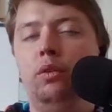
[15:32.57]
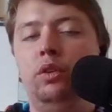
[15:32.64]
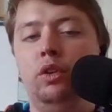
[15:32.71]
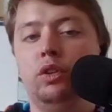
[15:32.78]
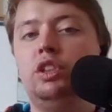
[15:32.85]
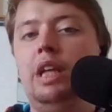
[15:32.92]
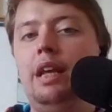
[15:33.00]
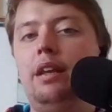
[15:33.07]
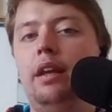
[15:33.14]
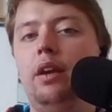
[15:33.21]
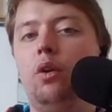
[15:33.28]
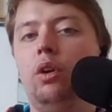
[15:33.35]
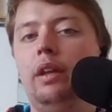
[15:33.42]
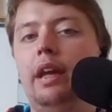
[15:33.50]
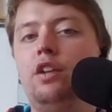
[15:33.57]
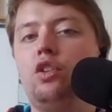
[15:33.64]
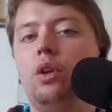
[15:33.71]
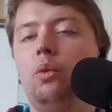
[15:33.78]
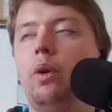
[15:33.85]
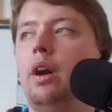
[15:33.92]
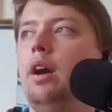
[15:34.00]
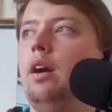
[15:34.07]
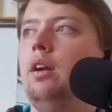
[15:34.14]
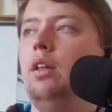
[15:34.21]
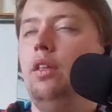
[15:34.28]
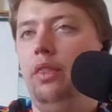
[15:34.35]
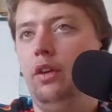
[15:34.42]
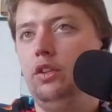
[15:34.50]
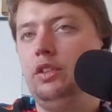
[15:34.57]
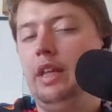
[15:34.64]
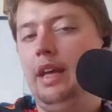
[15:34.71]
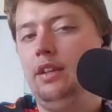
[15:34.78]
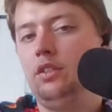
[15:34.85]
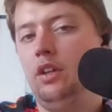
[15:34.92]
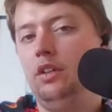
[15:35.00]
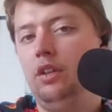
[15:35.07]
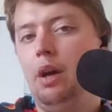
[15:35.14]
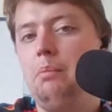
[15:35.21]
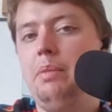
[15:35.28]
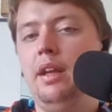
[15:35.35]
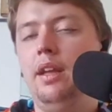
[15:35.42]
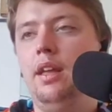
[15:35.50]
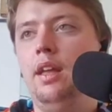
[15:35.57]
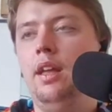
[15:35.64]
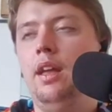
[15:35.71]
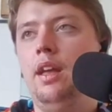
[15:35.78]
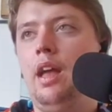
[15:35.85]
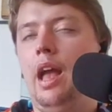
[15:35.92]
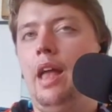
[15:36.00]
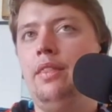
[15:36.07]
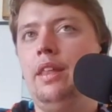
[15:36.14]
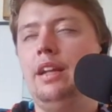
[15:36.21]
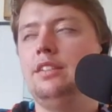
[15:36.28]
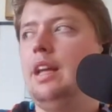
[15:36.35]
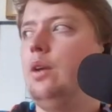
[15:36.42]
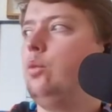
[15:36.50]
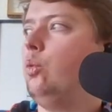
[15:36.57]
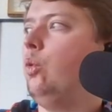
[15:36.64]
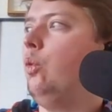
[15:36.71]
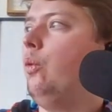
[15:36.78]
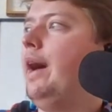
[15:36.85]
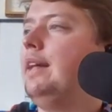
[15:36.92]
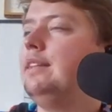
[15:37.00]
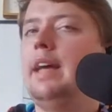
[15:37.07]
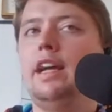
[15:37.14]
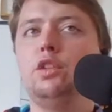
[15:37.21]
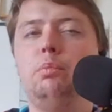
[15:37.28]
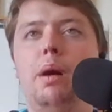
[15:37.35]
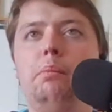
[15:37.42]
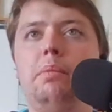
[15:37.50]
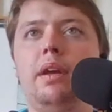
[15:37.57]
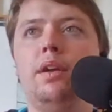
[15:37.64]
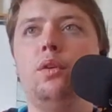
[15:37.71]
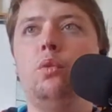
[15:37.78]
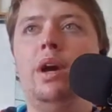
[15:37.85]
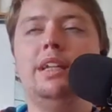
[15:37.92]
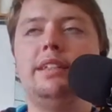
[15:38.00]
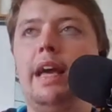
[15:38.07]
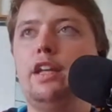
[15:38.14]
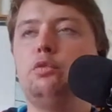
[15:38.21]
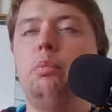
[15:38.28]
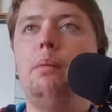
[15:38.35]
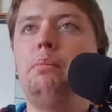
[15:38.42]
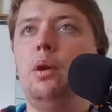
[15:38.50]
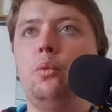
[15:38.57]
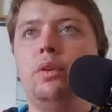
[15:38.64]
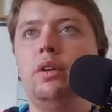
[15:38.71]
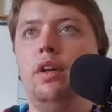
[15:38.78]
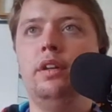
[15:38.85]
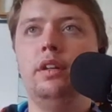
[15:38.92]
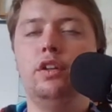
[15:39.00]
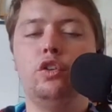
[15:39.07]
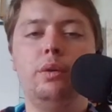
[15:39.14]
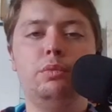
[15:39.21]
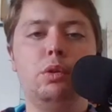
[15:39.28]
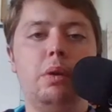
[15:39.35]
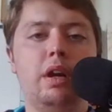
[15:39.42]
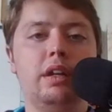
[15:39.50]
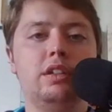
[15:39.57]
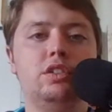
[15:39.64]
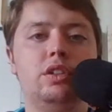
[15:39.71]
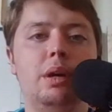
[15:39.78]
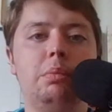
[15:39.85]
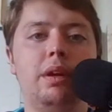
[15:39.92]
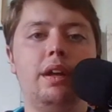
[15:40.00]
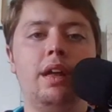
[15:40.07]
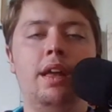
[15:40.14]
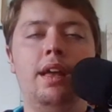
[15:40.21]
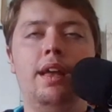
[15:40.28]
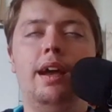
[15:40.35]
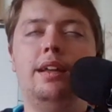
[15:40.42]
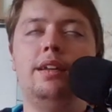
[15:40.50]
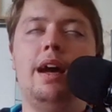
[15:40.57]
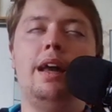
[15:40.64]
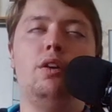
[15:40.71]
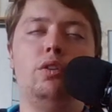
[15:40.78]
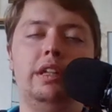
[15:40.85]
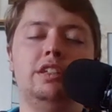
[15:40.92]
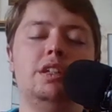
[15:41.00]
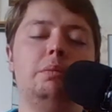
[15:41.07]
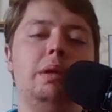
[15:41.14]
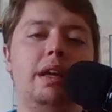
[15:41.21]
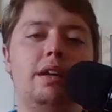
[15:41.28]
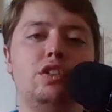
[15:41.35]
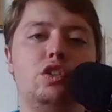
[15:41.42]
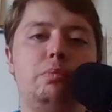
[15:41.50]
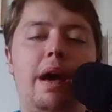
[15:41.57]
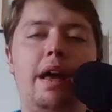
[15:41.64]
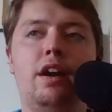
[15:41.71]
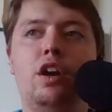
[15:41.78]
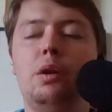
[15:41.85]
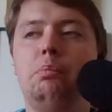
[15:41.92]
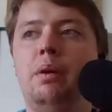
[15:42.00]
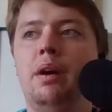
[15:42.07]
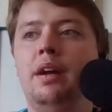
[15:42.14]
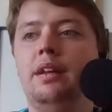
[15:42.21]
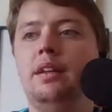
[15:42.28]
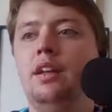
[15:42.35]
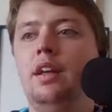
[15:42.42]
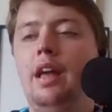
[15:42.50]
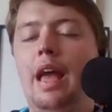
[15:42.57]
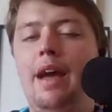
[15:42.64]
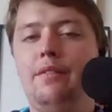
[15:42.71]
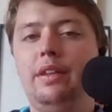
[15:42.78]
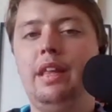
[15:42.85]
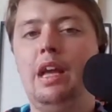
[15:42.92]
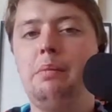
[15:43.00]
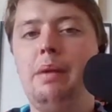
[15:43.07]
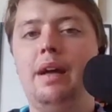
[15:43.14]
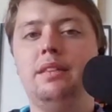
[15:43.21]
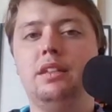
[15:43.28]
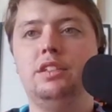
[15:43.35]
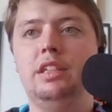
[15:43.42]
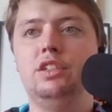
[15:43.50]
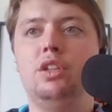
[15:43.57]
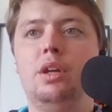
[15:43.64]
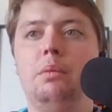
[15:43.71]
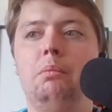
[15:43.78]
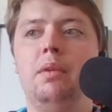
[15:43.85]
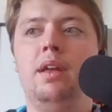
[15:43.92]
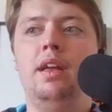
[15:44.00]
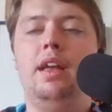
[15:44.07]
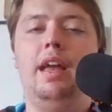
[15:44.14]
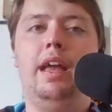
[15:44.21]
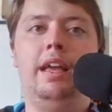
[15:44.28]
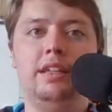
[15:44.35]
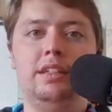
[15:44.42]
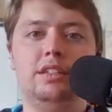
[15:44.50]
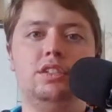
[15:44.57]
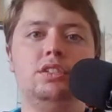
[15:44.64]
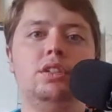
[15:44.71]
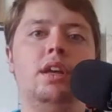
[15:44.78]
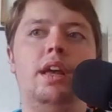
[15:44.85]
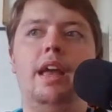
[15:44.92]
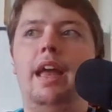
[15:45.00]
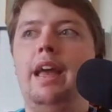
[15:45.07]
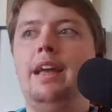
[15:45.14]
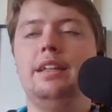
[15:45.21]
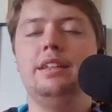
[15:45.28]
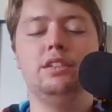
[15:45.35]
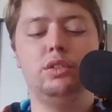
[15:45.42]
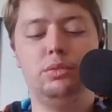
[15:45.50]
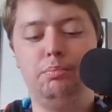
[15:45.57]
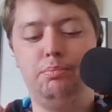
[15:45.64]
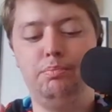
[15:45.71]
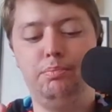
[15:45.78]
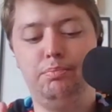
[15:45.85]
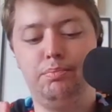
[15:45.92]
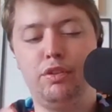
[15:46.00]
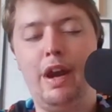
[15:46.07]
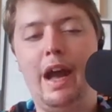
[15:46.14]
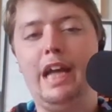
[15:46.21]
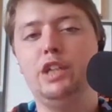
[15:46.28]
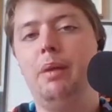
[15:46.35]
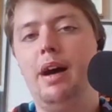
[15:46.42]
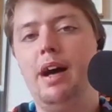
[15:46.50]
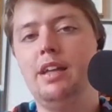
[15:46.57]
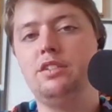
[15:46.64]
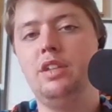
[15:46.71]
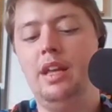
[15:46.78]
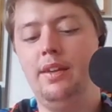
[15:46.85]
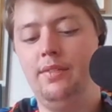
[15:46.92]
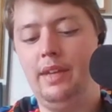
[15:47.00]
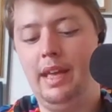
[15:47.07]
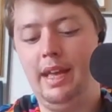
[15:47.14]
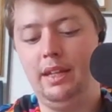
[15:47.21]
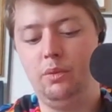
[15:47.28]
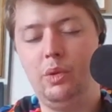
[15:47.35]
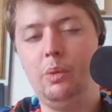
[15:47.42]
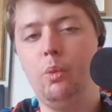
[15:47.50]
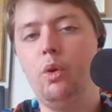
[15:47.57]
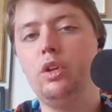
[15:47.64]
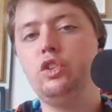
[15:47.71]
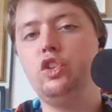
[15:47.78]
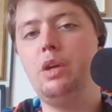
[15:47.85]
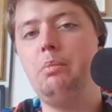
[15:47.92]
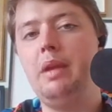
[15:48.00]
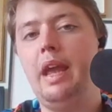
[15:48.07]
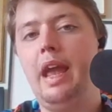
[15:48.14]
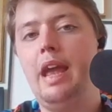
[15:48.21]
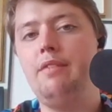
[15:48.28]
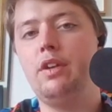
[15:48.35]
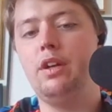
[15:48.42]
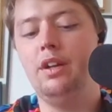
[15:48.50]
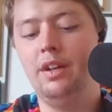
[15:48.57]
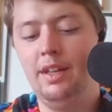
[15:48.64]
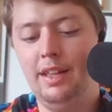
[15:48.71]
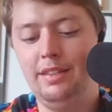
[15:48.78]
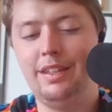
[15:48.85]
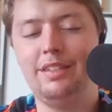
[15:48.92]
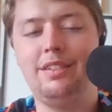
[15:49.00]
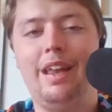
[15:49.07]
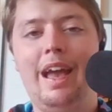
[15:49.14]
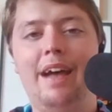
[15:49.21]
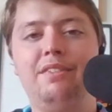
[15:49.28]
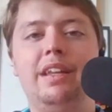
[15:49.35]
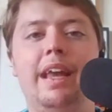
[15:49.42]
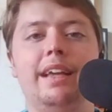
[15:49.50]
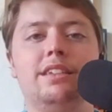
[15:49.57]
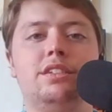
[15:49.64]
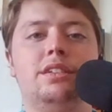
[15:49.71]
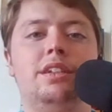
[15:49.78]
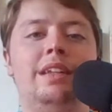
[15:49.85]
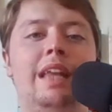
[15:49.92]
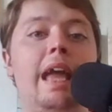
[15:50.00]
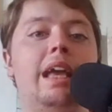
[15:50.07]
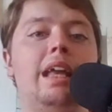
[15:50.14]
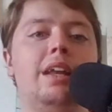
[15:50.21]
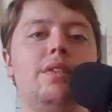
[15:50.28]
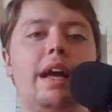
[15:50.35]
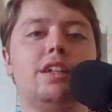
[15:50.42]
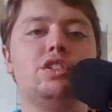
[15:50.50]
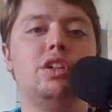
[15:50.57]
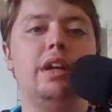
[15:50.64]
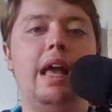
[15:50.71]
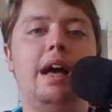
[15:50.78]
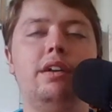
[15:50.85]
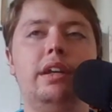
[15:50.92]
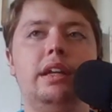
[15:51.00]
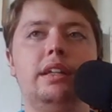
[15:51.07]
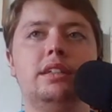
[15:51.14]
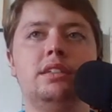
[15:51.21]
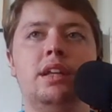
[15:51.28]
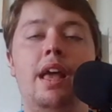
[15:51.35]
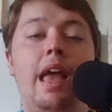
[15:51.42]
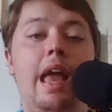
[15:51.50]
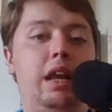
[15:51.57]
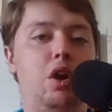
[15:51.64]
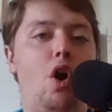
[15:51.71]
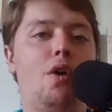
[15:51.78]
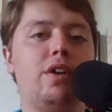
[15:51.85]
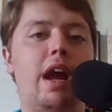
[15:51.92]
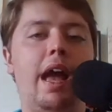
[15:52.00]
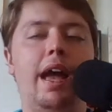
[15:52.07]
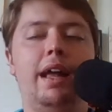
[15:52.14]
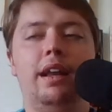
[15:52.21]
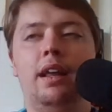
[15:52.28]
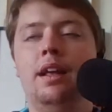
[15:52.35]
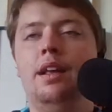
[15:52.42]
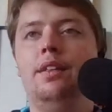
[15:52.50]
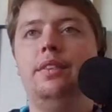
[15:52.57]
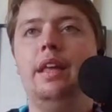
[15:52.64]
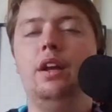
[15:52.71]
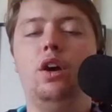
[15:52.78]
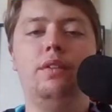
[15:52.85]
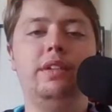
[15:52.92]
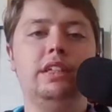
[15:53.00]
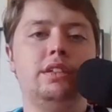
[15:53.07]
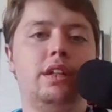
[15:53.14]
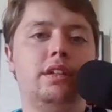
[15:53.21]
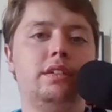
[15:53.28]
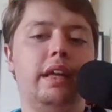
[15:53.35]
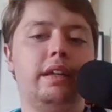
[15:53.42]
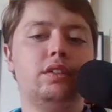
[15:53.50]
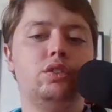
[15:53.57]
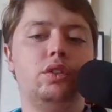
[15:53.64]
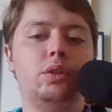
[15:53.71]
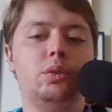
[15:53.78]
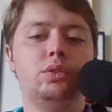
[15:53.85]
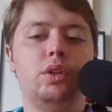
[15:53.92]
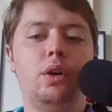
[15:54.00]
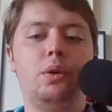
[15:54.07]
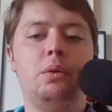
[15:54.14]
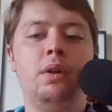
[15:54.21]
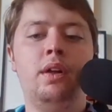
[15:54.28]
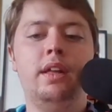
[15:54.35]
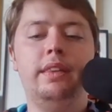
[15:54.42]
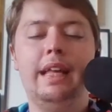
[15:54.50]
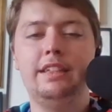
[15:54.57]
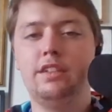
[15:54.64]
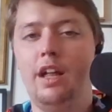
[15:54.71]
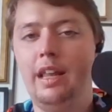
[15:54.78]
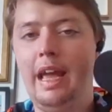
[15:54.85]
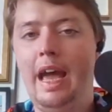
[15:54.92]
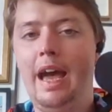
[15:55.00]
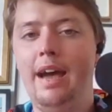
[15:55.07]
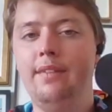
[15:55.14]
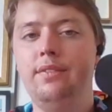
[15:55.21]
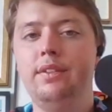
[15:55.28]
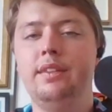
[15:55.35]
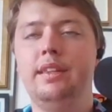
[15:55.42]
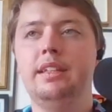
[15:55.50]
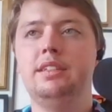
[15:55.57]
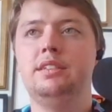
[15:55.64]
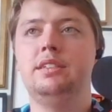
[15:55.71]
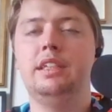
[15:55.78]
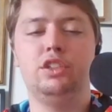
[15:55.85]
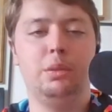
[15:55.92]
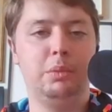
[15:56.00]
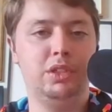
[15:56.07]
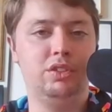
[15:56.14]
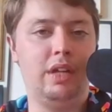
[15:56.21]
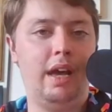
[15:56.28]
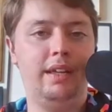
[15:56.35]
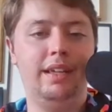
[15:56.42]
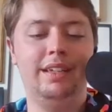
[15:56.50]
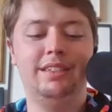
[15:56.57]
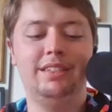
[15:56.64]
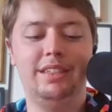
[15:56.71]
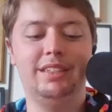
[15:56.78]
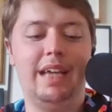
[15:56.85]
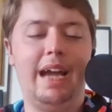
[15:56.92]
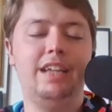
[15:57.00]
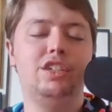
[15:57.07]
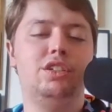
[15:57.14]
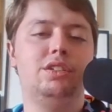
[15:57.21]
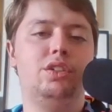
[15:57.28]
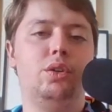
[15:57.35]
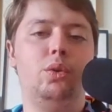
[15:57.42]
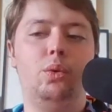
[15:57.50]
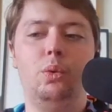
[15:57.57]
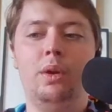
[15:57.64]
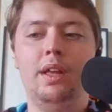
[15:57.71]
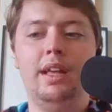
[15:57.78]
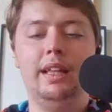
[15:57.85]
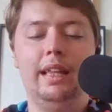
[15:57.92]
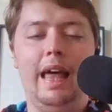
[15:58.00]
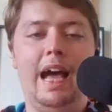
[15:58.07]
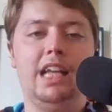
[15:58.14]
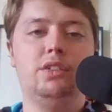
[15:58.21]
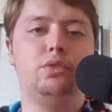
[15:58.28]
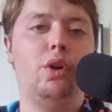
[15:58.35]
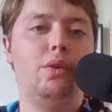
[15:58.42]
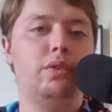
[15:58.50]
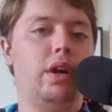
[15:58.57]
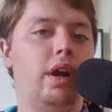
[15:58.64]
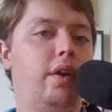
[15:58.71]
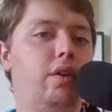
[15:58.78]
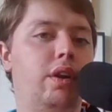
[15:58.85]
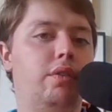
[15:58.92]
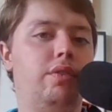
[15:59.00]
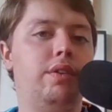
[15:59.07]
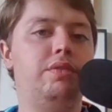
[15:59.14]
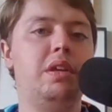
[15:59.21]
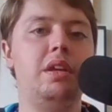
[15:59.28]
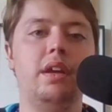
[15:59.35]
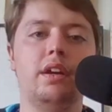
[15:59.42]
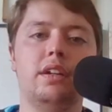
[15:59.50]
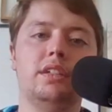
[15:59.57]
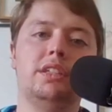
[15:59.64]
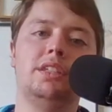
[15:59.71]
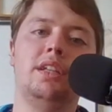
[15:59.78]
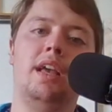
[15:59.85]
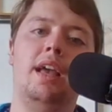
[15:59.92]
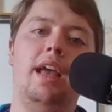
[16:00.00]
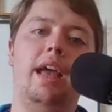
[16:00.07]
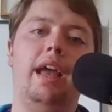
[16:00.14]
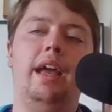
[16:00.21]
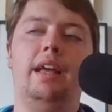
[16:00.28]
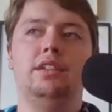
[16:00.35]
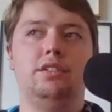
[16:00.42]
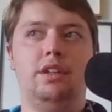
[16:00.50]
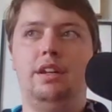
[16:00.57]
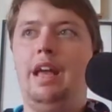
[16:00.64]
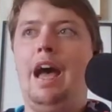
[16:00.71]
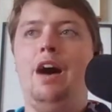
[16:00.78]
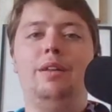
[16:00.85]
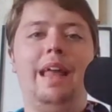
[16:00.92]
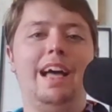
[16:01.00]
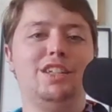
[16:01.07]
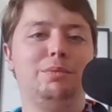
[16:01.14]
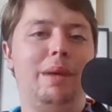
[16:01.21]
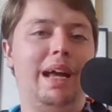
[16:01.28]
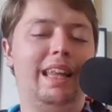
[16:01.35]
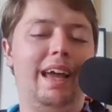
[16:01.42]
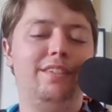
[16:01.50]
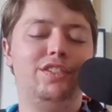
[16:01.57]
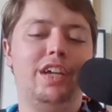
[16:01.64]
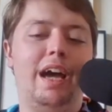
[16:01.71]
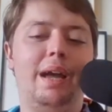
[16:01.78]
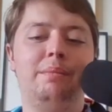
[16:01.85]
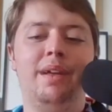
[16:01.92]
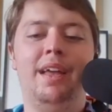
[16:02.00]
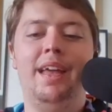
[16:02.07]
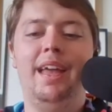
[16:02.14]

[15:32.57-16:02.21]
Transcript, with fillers: you'll see decorrelation where those things are dumping, and then it's like, well, why is Hex pumping? Why is Hex pumping when all the other crypto markets dumping? And not only is it because it's better, but everything about the system is is price positive. It rewards good behavior, doesn't have the next negative externalities and overhead that all these other things do. So that's all I have. This system is is designed to last for over 150 years, and it's going to outlast my lifetime.